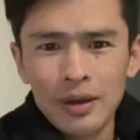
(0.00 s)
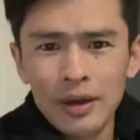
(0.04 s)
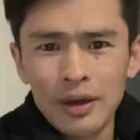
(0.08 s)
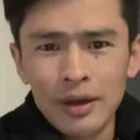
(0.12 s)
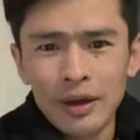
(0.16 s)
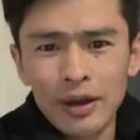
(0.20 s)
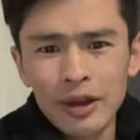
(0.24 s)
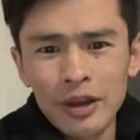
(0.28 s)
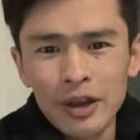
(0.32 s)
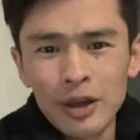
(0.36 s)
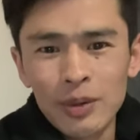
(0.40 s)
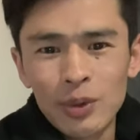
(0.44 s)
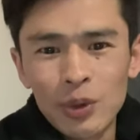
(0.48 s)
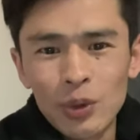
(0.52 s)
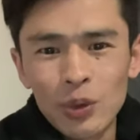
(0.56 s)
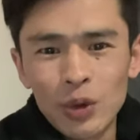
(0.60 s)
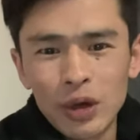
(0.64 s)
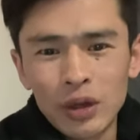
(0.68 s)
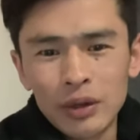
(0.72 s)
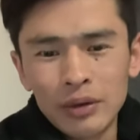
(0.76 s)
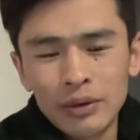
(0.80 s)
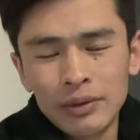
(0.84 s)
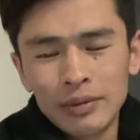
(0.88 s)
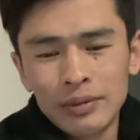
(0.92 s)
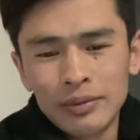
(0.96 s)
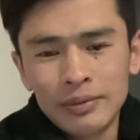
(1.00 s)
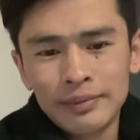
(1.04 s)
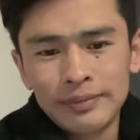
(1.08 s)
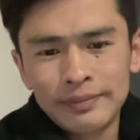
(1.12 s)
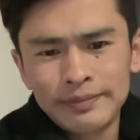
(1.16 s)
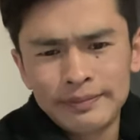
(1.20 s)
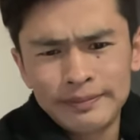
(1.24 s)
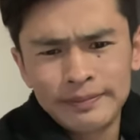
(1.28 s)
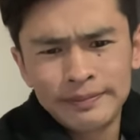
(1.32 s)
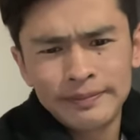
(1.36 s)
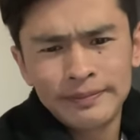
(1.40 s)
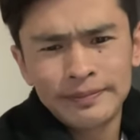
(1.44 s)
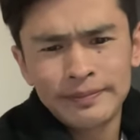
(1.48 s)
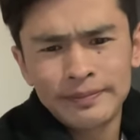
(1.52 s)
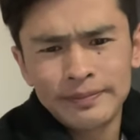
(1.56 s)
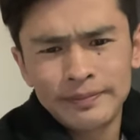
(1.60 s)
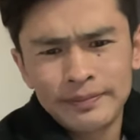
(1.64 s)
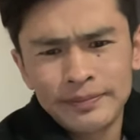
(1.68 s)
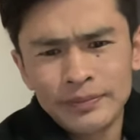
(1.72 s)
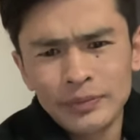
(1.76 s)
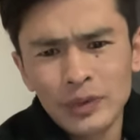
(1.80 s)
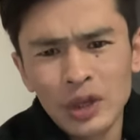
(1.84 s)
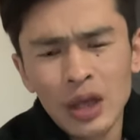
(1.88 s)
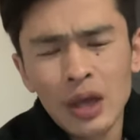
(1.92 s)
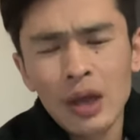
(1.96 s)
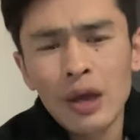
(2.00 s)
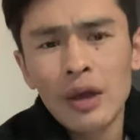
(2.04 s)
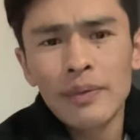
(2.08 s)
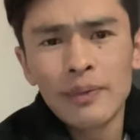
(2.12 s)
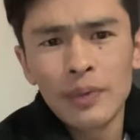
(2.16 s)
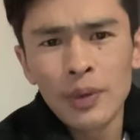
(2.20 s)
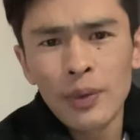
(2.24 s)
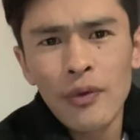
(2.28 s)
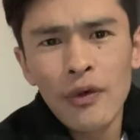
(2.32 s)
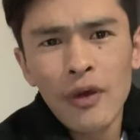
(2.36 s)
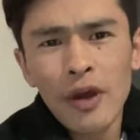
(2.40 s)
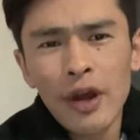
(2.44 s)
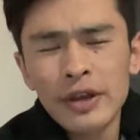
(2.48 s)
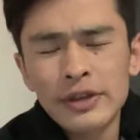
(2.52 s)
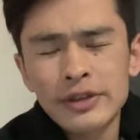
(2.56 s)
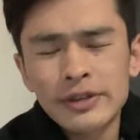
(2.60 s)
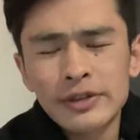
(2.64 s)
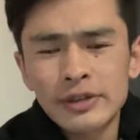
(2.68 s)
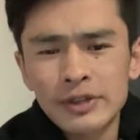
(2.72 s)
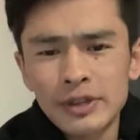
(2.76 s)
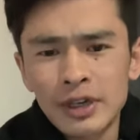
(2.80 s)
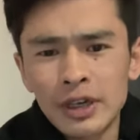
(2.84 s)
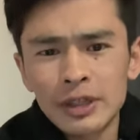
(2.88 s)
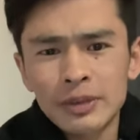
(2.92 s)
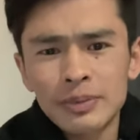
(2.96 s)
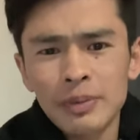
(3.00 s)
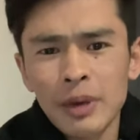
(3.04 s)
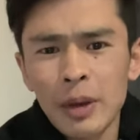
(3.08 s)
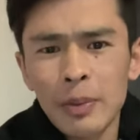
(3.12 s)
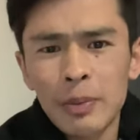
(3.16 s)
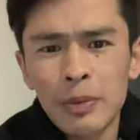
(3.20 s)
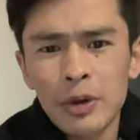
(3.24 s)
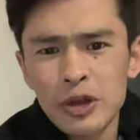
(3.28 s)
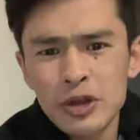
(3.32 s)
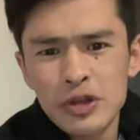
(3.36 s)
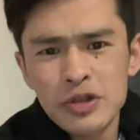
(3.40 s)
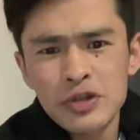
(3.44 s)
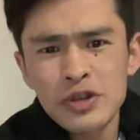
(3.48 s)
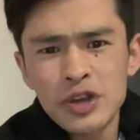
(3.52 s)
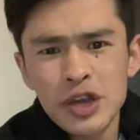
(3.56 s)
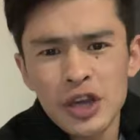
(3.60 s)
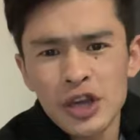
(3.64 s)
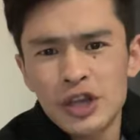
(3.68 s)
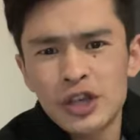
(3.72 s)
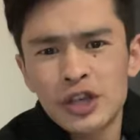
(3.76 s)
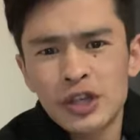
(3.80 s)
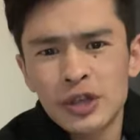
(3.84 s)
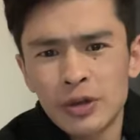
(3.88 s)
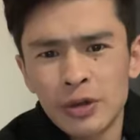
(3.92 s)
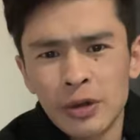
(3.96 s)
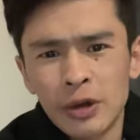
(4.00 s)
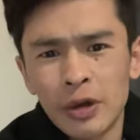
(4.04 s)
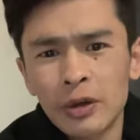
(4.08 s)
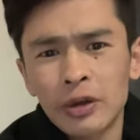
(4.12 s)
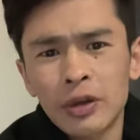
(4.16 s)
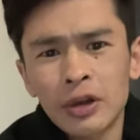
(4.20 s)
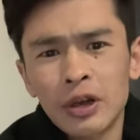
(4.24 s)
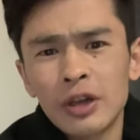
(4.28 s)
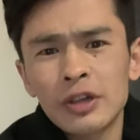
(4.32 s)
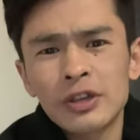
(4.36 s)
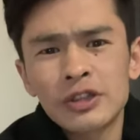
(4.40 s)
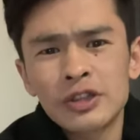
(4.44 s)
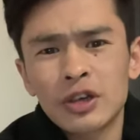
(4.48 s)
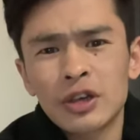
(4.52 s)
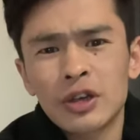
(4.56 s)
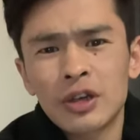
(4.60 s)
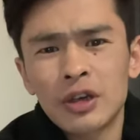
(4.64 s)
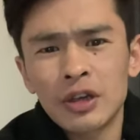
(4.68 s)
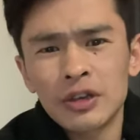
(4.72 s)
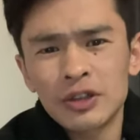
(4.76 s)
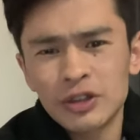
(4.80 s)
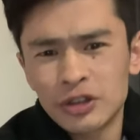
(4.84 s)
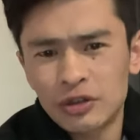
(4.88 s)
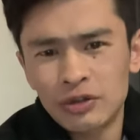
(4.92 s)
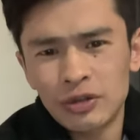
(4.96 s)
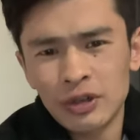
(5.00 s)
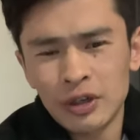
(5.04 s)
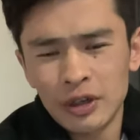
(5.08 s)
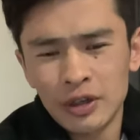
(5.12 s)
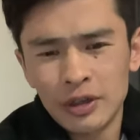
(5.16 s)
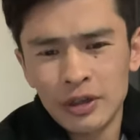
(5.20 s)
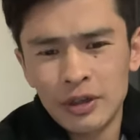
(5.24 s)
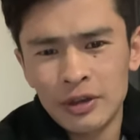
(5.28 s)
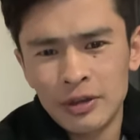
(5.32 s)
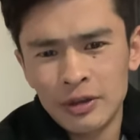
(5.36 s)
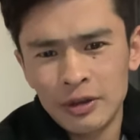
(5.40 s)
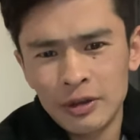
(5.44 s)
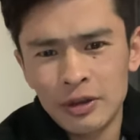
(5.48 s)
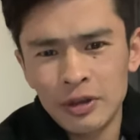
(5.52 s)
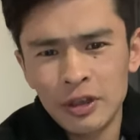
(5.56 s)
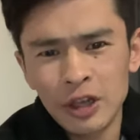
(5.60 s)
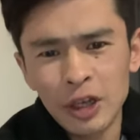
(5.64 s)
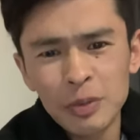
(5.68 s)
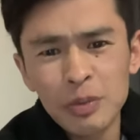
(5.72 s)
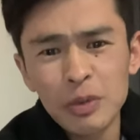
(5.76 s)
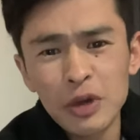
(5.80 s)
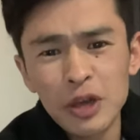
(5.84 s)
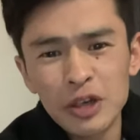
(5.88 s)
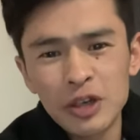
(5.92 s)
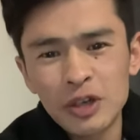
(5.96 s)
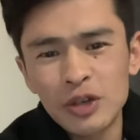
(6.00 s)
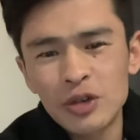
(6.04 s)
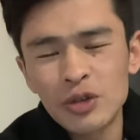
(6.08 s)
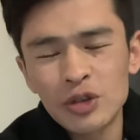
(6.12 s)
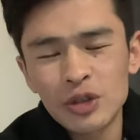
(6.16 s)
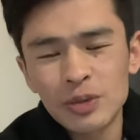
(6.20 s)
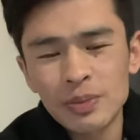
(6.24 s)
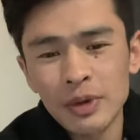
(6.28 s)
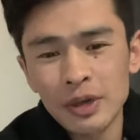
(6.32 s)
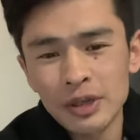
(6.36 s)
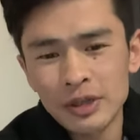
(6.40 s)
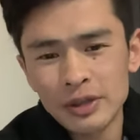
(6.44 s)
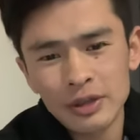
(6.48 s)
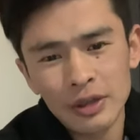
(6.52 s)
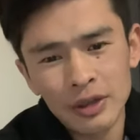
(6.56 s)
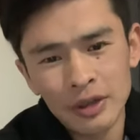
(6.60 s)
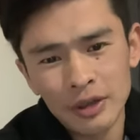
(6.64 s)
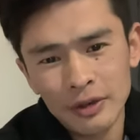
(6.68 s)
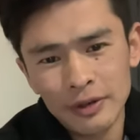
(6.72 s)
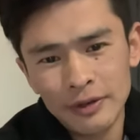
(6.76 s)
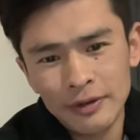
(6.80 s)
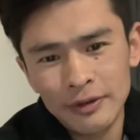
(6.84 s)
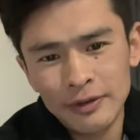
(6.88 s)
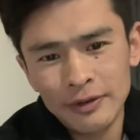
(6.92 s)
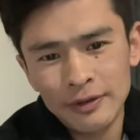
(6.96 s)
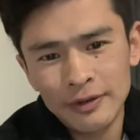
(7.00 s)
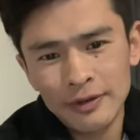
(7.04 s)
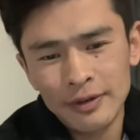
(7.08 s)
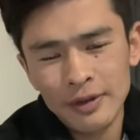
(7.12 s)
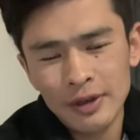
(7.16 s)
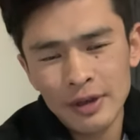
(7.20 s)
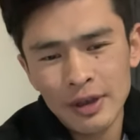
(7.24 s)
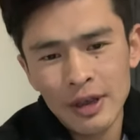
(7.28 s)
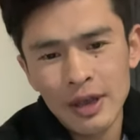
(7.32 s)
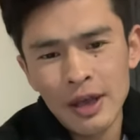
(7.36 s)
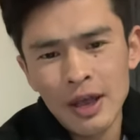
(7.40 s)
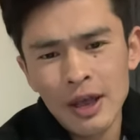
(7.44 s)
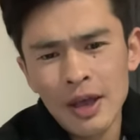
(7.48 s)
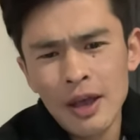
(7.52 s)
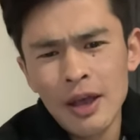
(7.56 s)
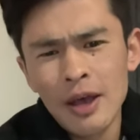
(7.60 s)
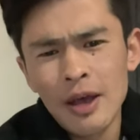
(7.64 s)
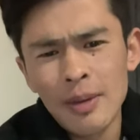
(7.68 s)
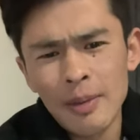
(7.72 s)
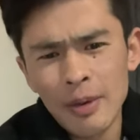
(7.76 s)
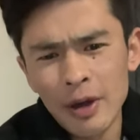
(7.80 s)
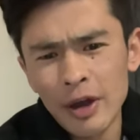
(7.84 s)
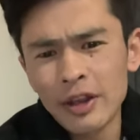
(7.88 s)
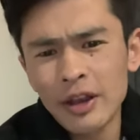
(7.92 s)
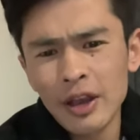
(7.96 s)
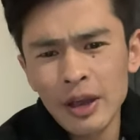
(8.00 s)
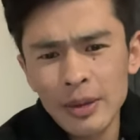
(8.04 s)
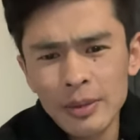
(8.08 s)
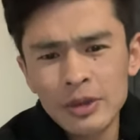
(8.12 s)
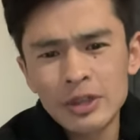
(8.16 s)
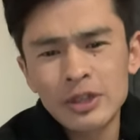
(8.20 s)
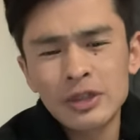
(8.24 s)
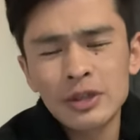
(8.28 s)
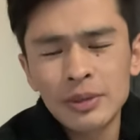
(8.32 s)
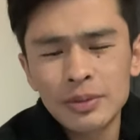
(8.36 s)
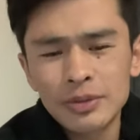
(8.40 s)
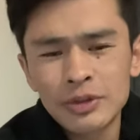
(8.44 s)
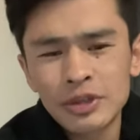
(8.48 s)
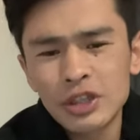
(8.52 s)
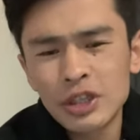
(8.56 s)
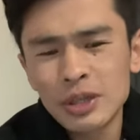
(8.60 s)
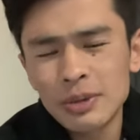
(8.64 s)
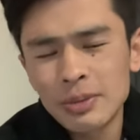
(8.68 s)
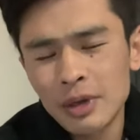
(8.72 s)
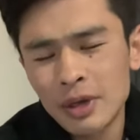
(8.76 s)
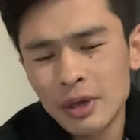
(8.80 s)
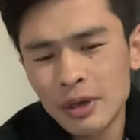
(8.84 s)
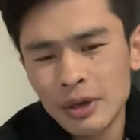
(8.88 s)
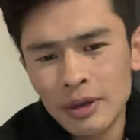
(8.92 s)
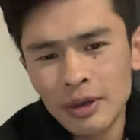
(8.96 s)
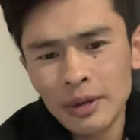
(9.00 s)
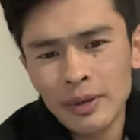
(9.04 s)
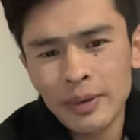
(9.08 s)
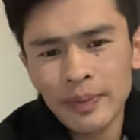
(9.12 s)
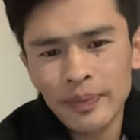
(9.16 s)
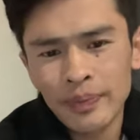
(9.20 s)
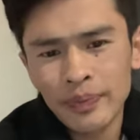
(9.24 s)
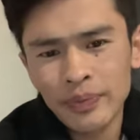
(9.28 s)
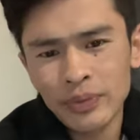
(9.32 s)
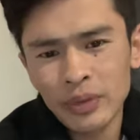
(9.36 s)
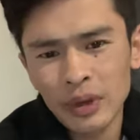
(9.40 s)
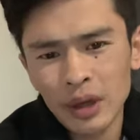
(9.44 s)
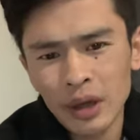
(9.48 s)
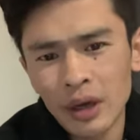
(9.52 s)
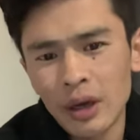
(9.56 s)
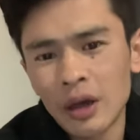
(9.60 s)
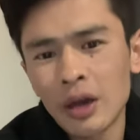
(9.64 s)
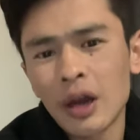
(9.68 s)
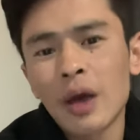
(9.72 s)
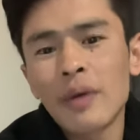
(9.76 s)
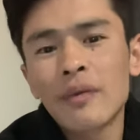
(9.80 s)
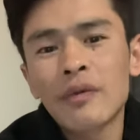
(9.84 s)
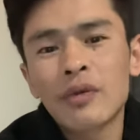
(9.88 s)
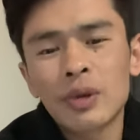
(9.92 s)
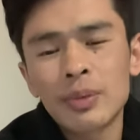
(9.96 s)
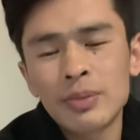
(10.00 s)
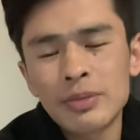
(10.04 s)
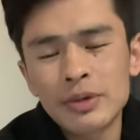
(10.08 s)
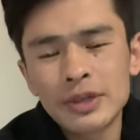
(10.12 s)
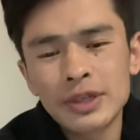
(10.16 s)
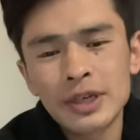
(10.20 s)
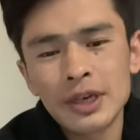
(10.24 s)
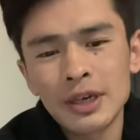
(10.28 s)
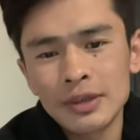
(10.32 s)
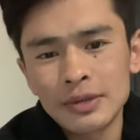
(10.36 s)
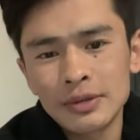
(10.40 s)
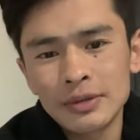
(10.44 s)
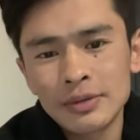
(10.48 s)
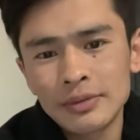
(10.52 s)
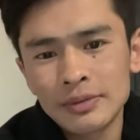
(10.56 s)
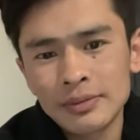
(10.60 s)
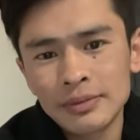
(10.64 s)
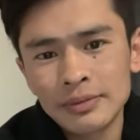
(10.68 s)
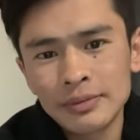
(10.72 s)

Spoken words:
Hi everyone. Before I start my presentation on culture construct, let me introduce myself. My name is Lobzon Yima and I'm from Bhutan.